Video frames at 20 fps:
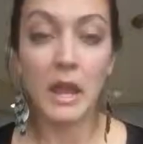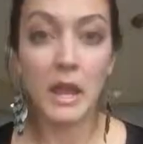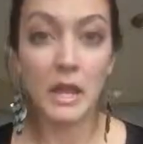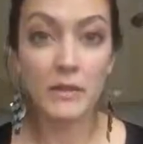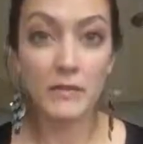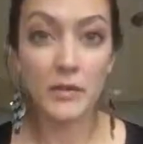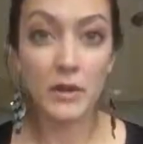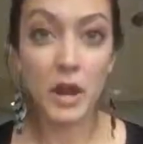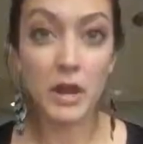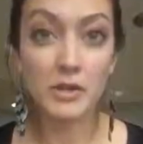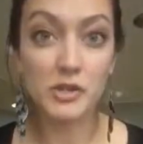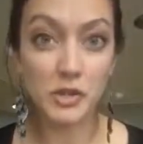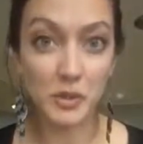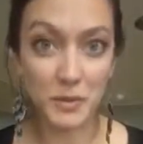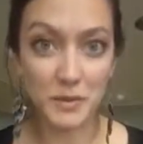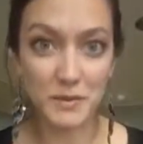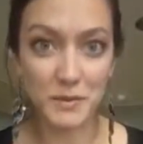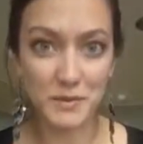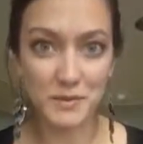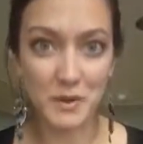And if you're not sure
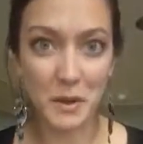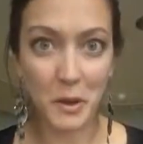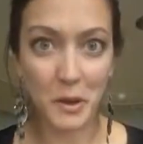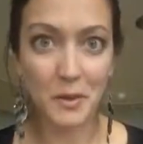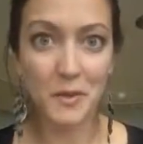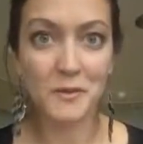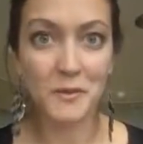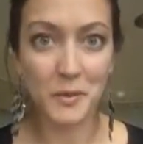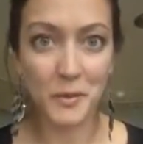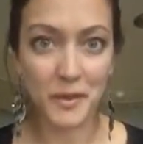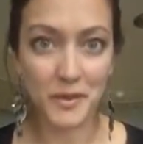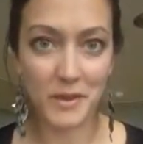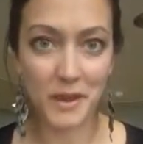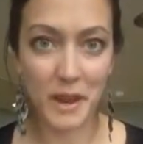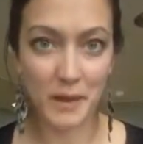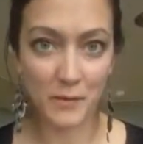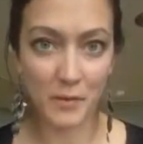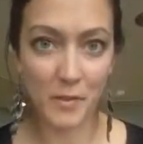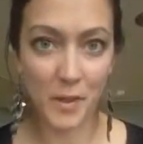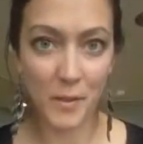what those are, the way that
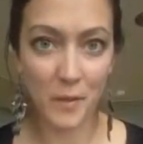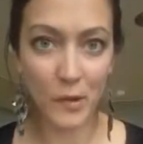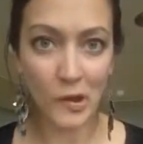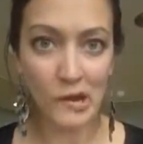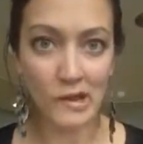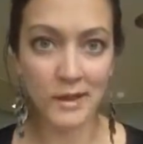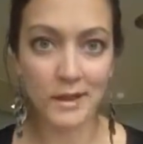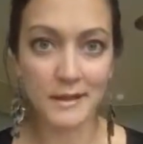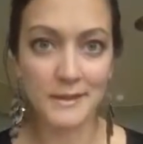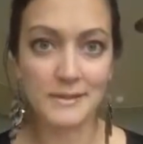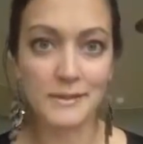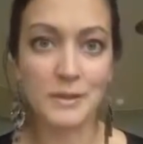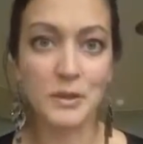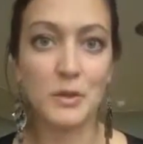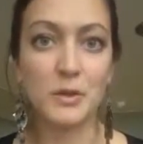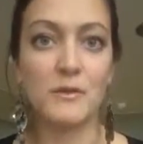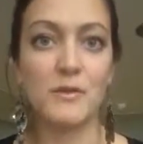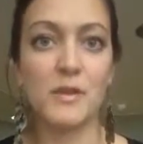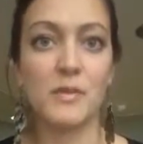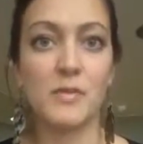I remember it is
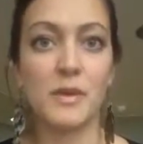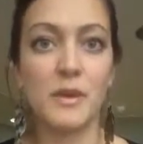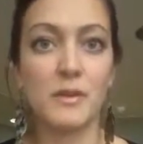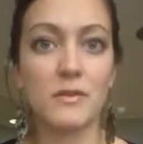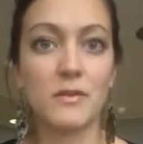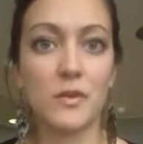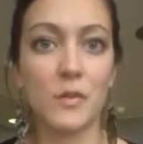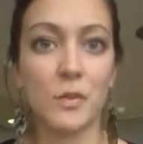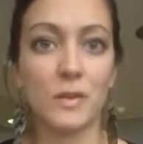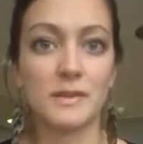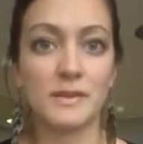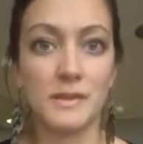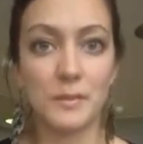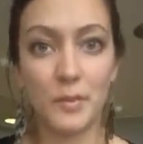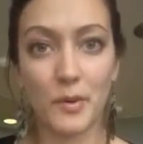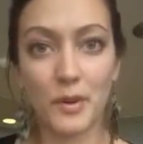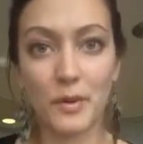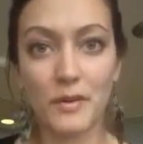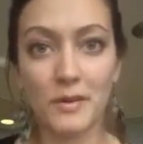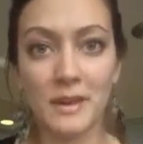UVB are the ones that
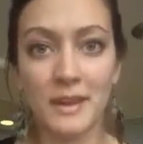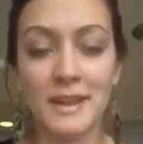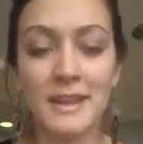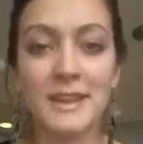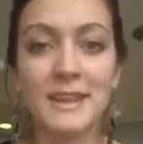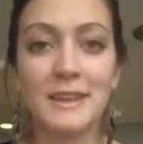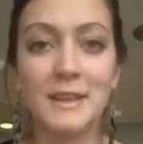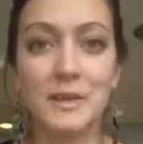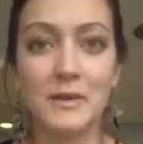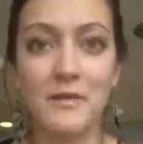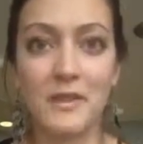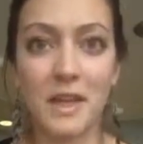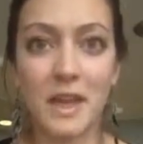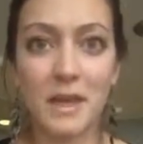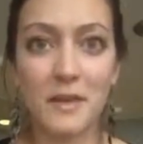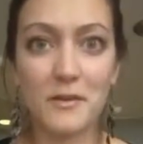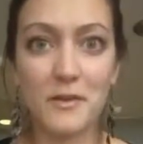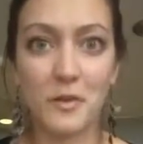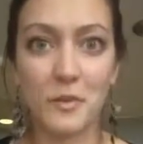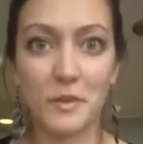burn,
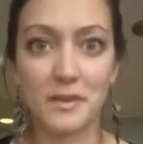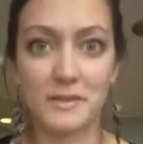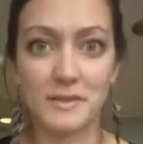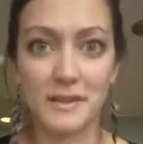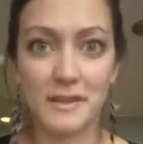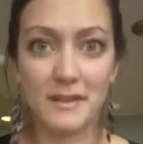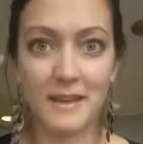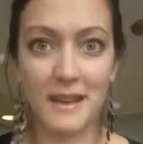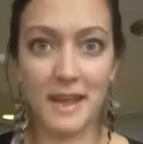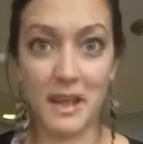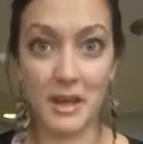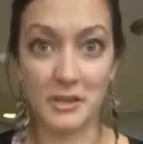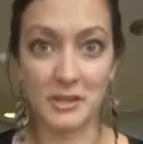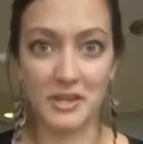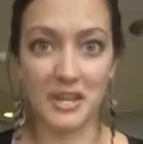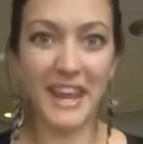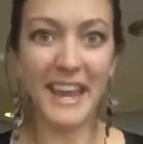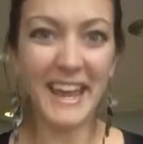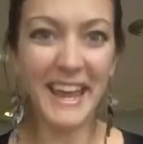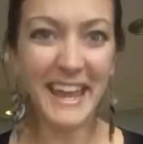UVA are the ones that
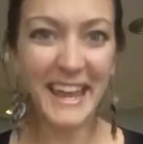age.